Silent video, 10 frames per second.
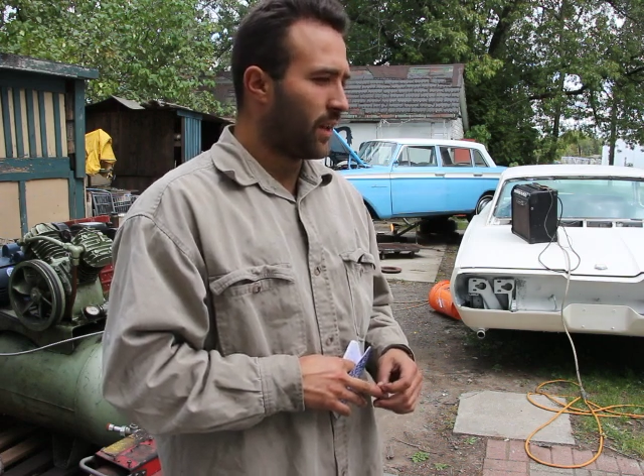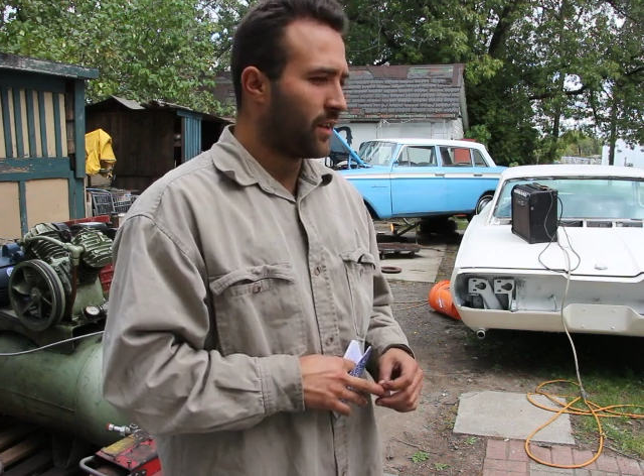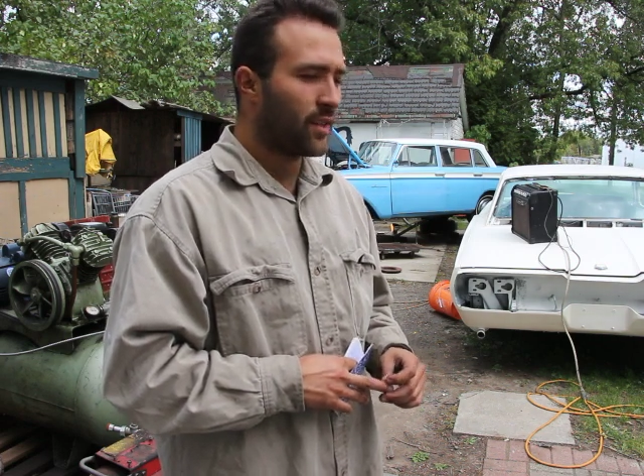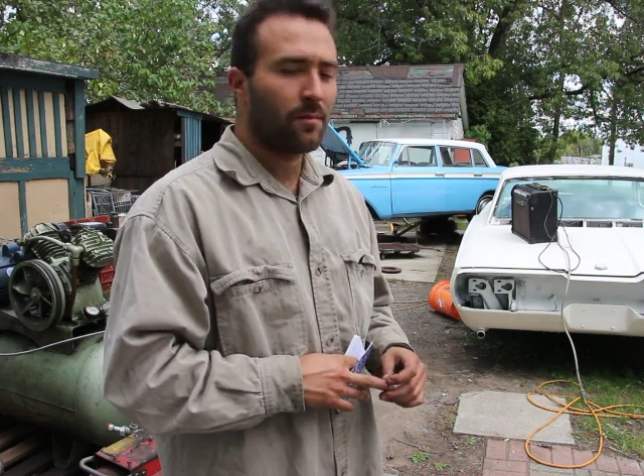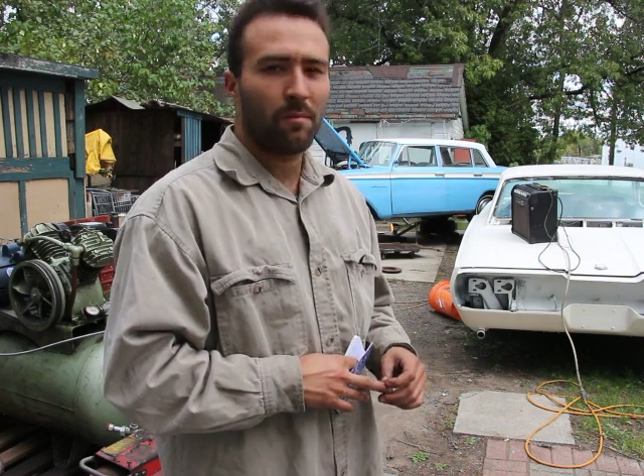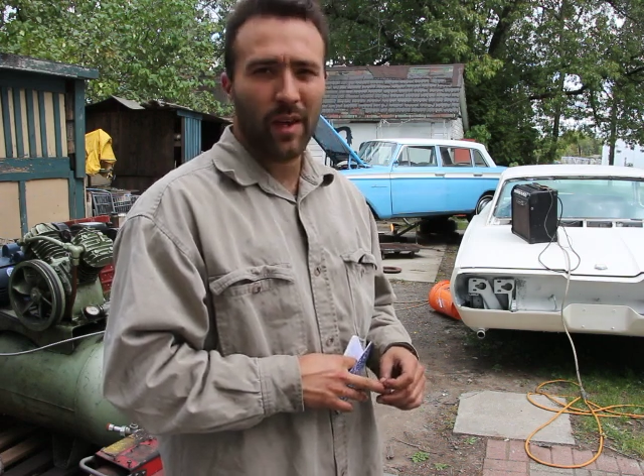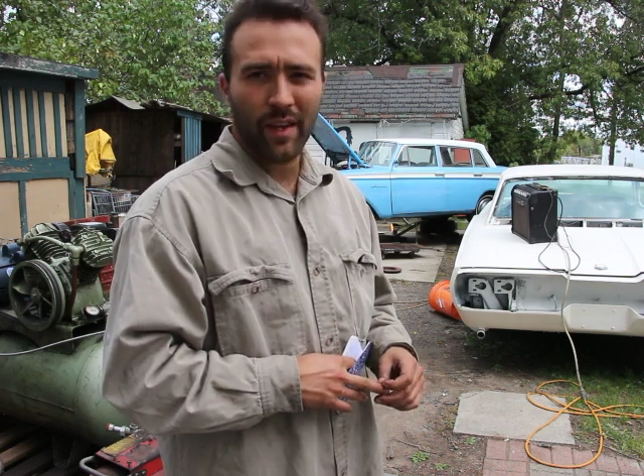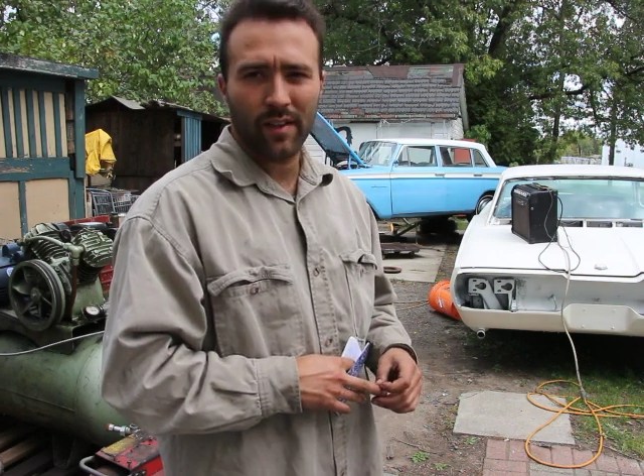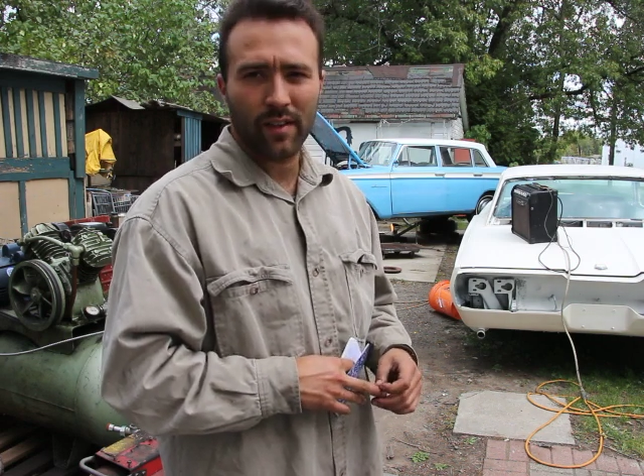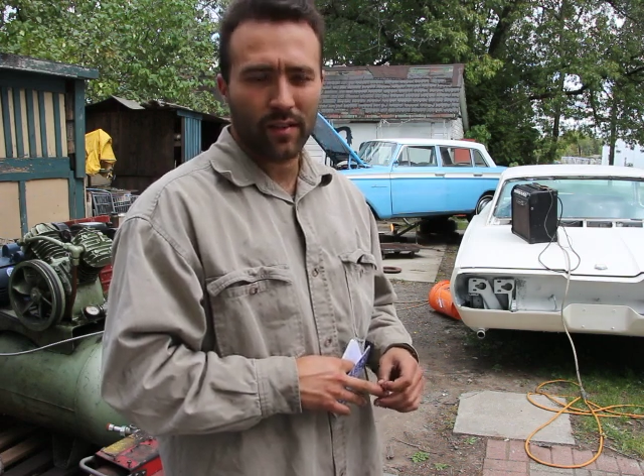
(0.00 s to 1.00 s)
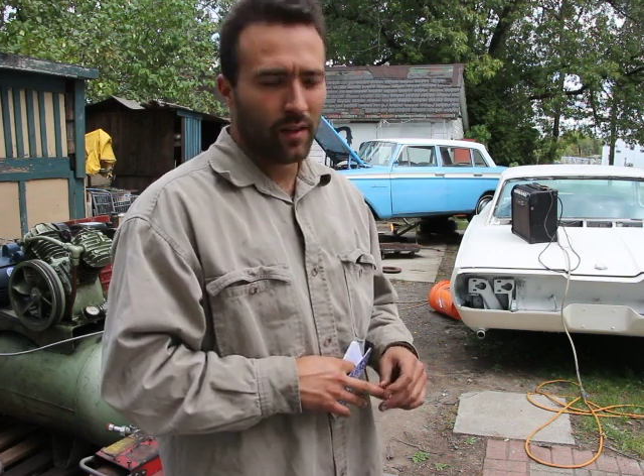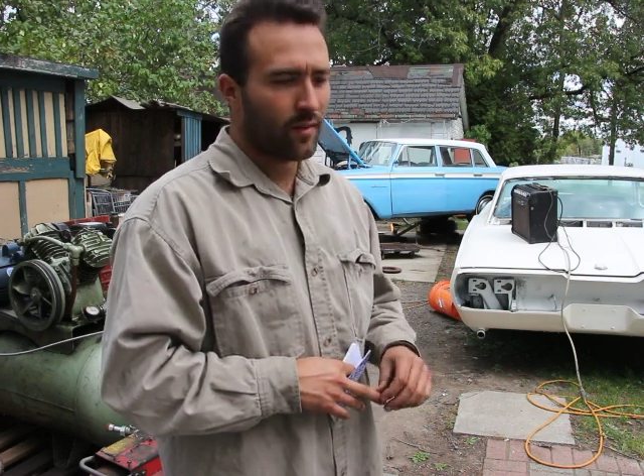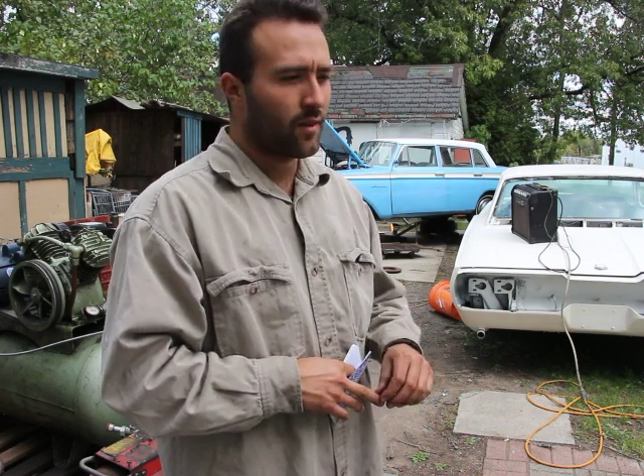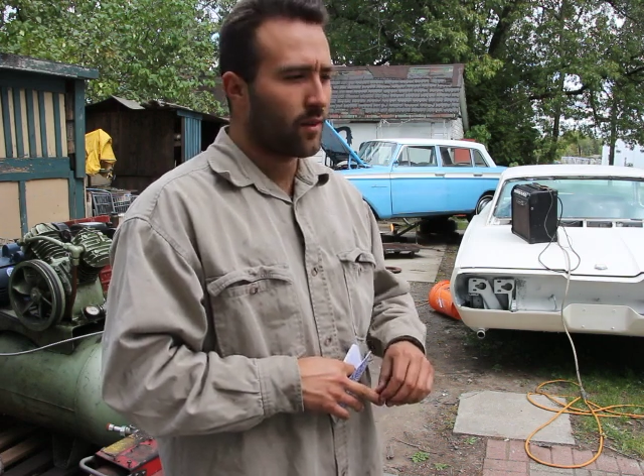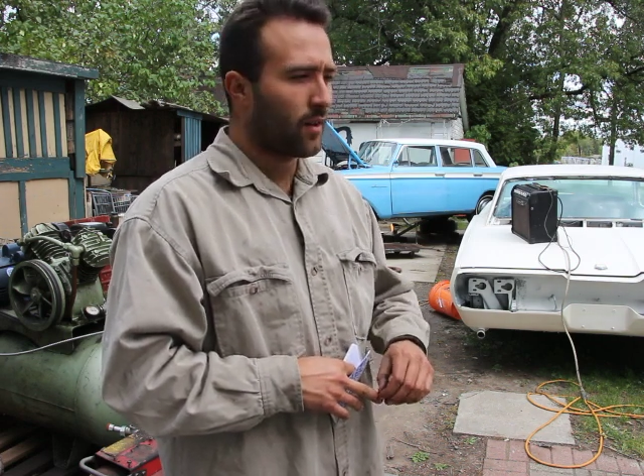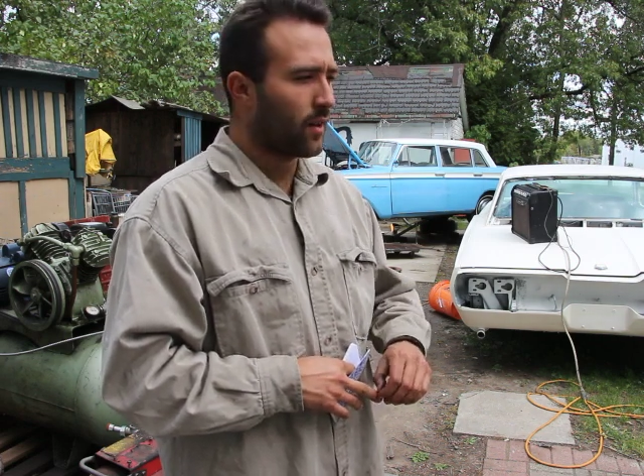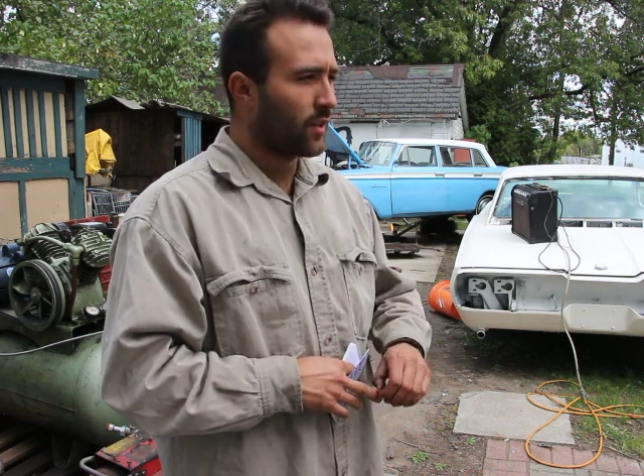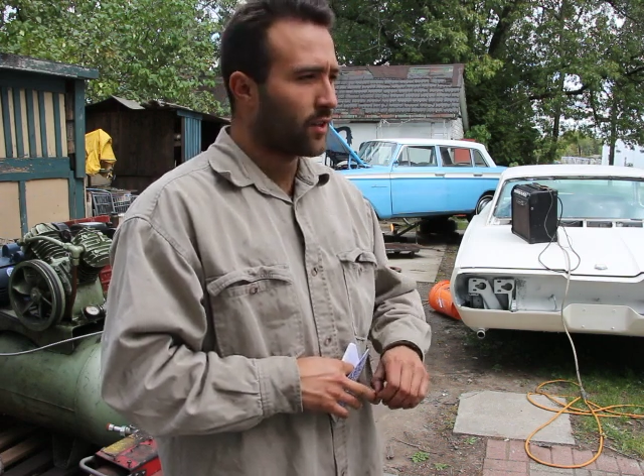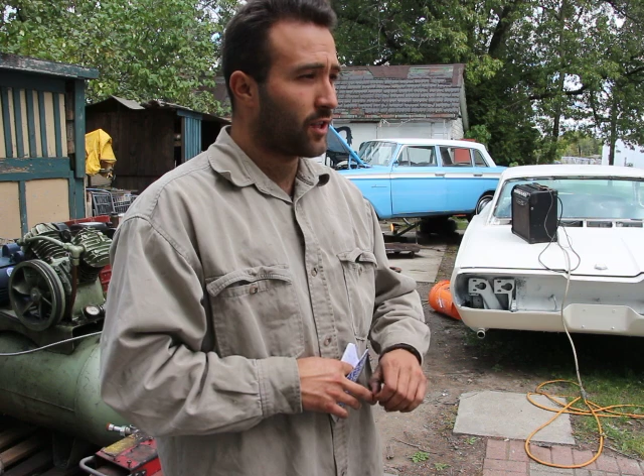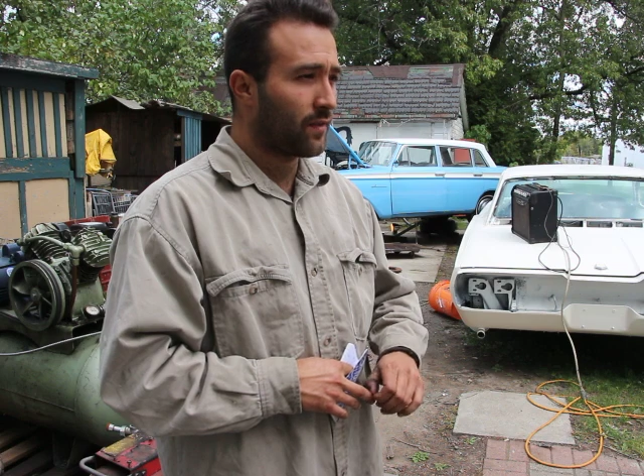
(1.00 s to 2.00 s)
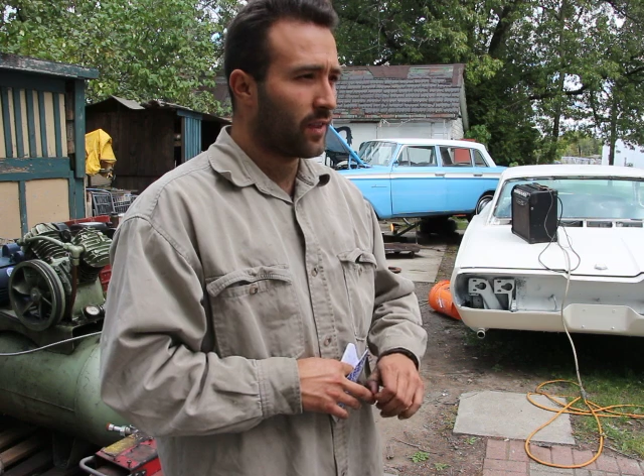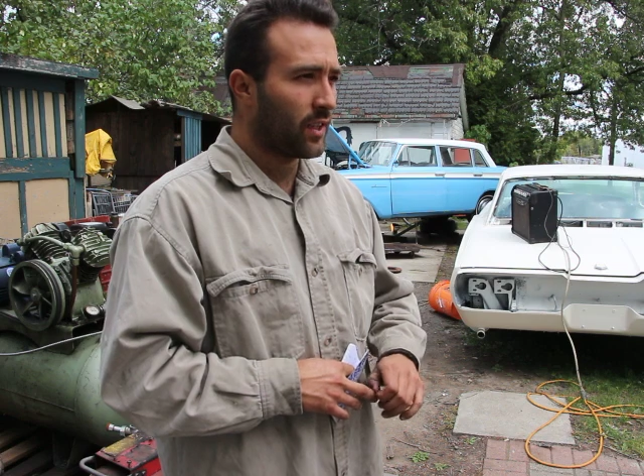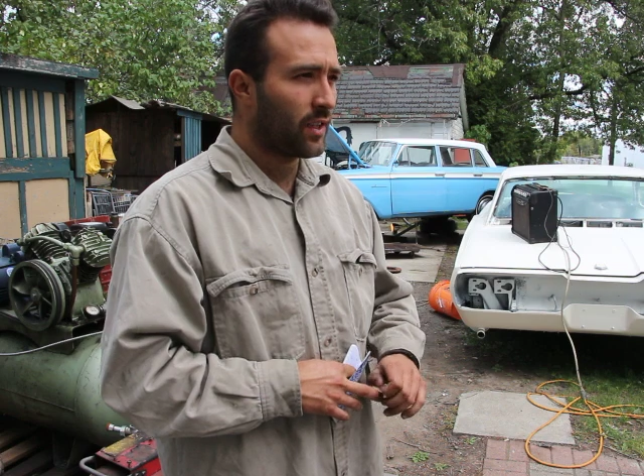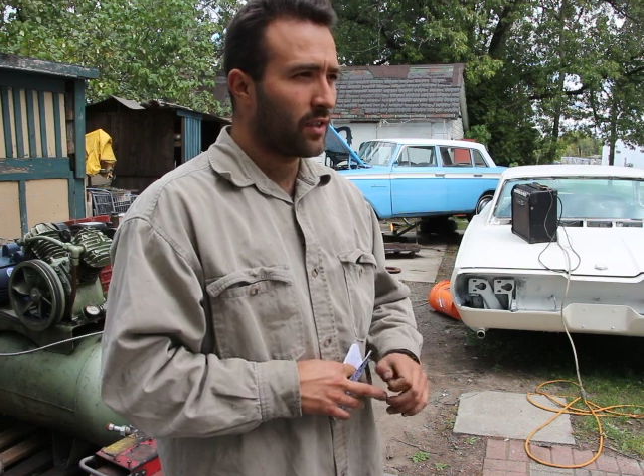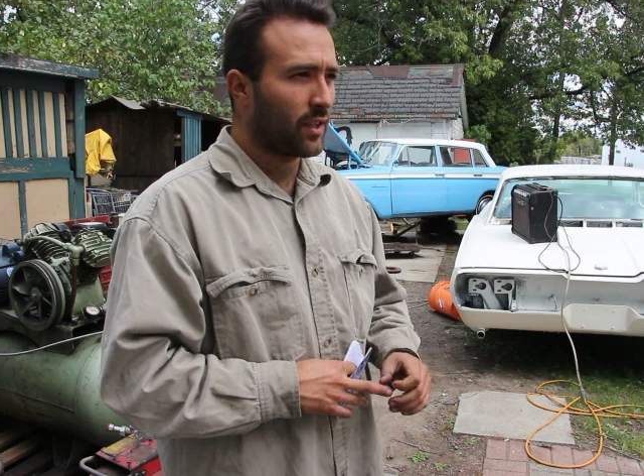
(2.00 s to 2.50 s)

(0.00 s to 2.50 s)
I just made another shift linkage.